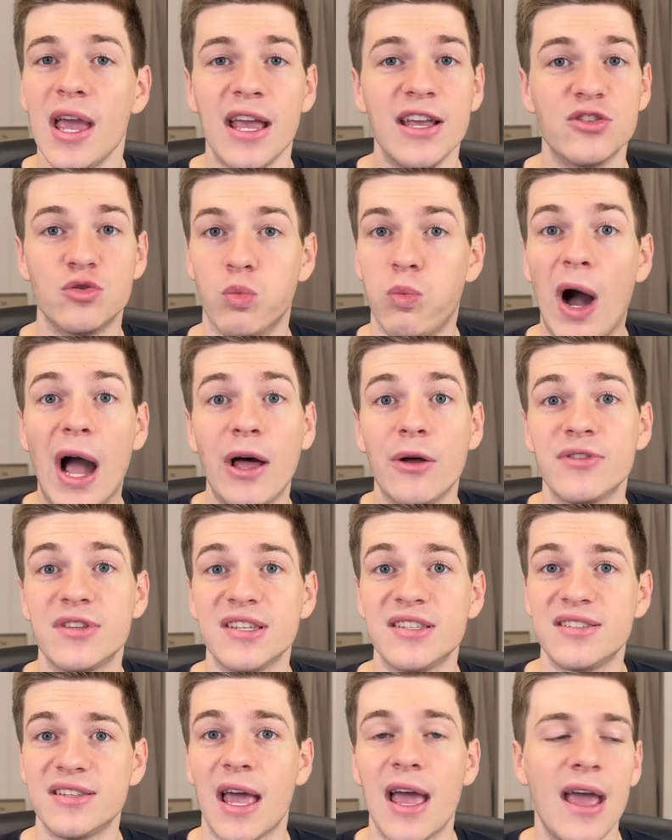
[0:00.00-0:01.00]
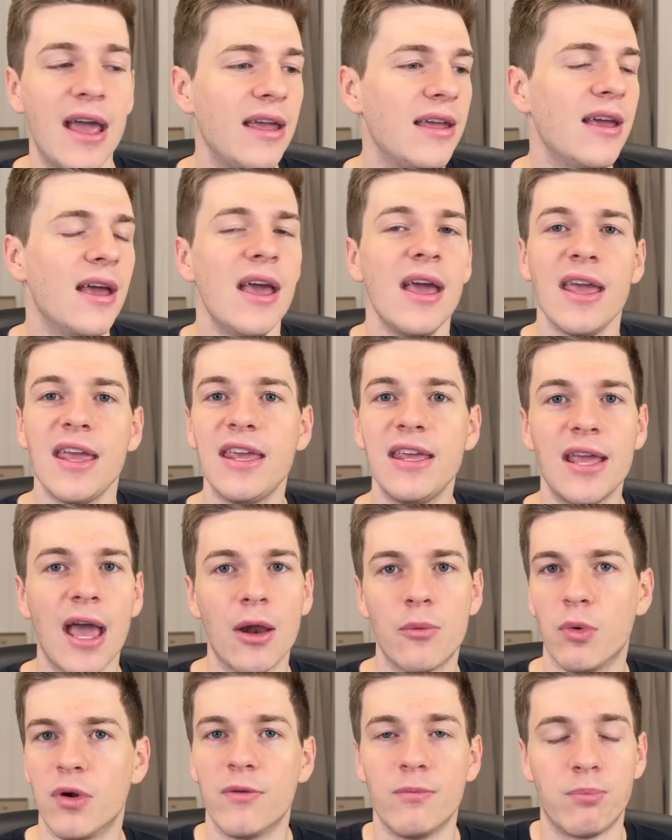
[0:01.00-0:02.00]
is wild to say. He
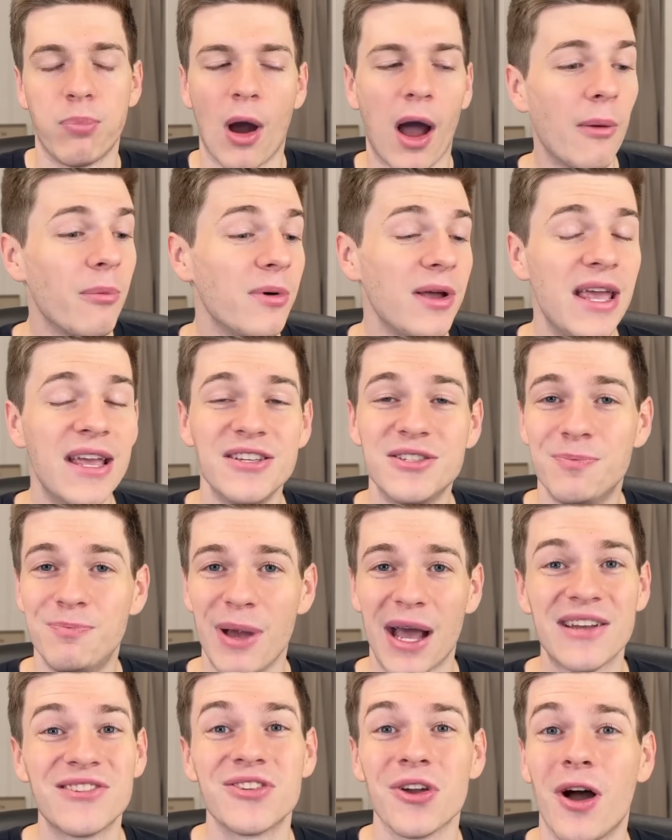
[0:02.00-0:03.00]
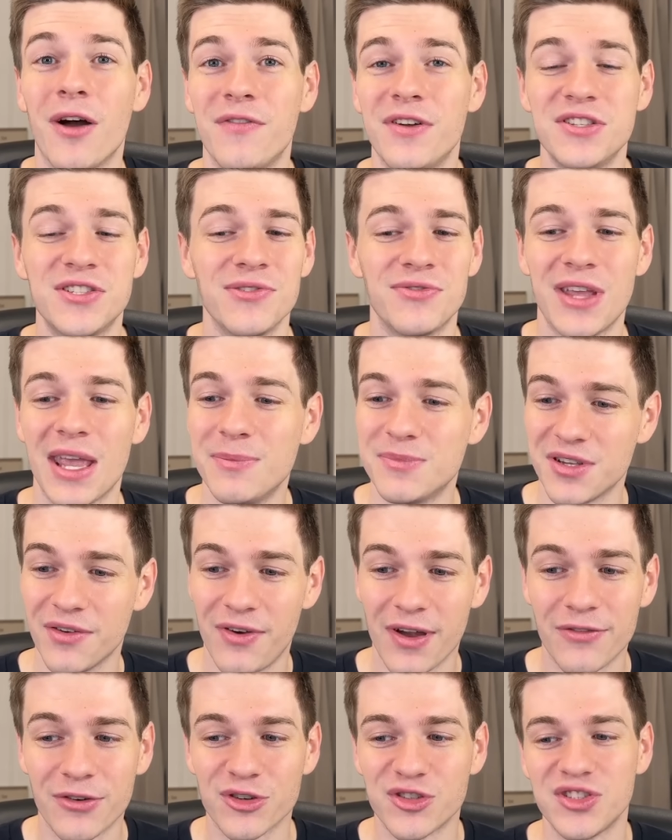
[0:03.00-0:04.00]
had one of probably his best offensive games I've
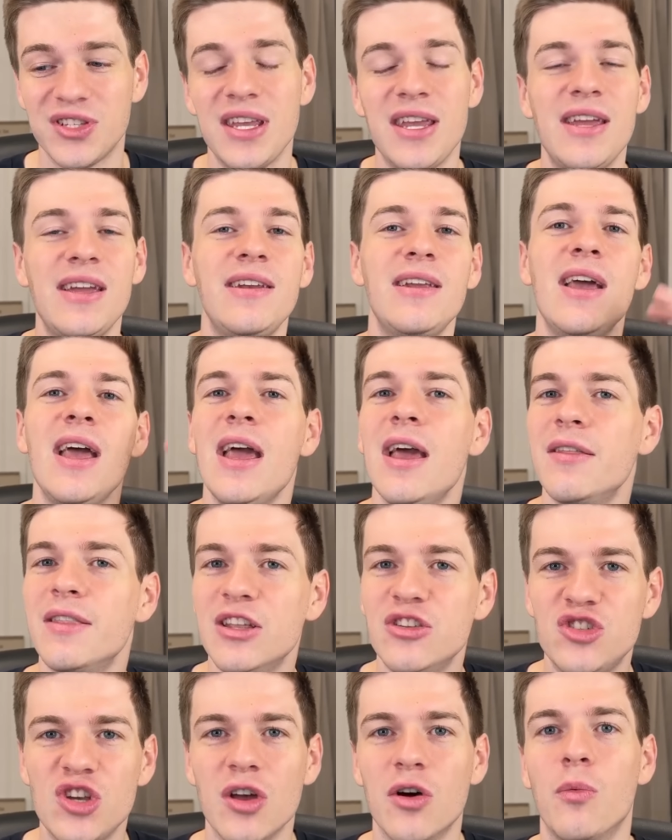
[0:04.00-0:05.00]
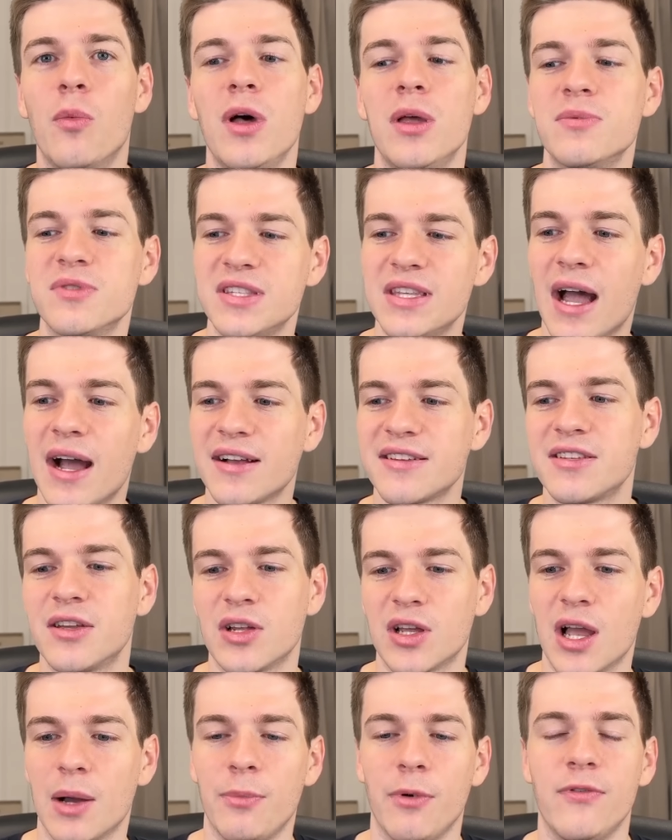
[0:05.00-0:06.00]
ever seen. Then Jalen Williams knocks down a
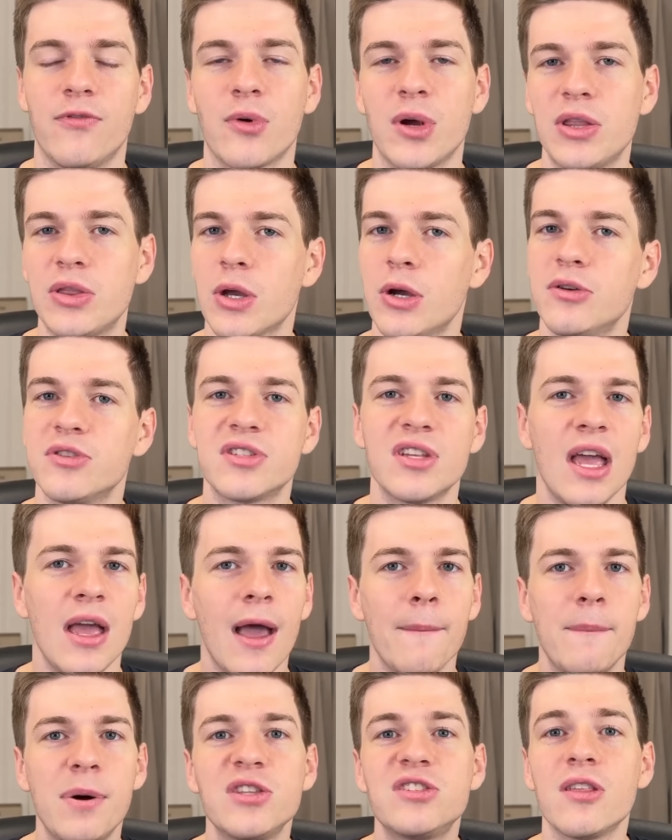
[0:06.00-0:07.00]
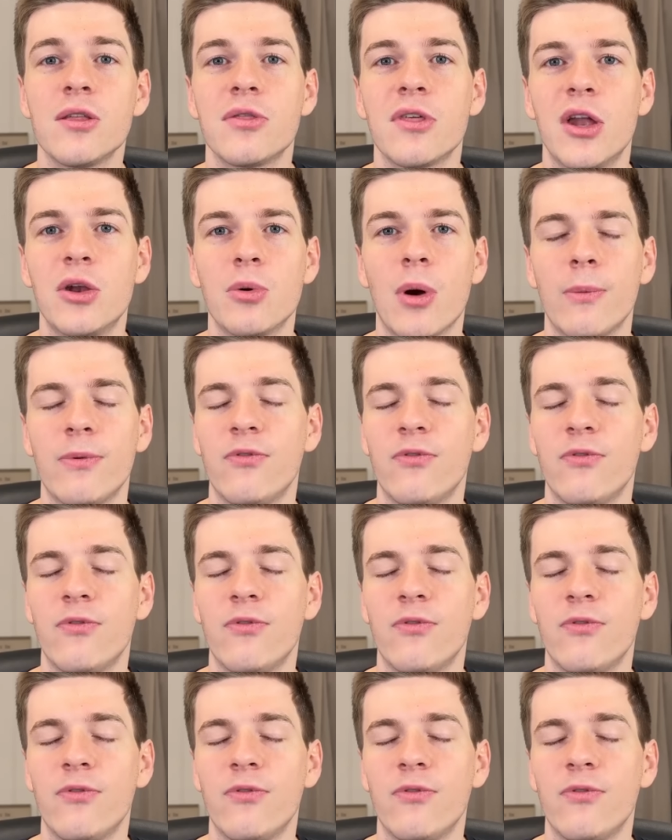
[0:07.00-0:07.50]
couple free throws, puts the Thunder up